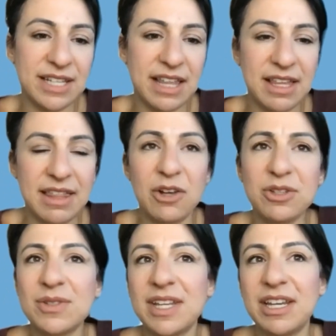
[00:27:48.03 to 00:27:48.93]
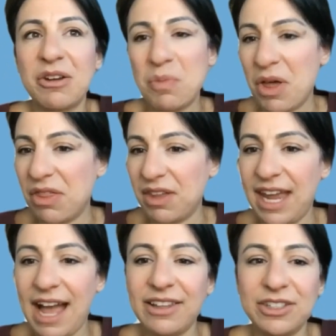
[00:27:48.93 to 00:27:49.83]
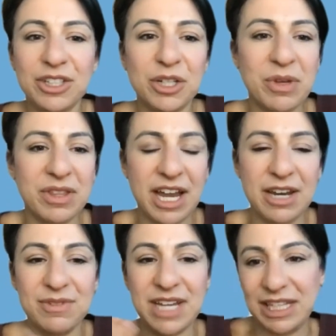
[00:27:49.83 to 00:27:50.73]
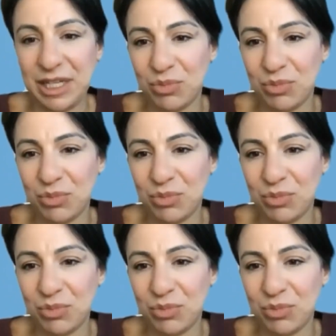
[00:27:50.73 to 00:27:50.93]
I think they also send out a monthly calendar with kind of daily